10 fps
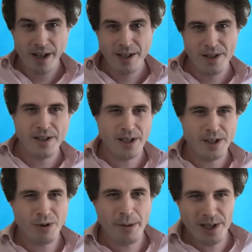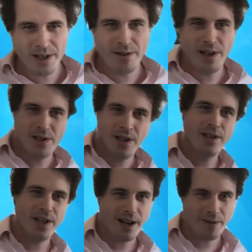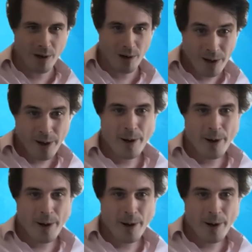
It's extremely serious to get it wrong.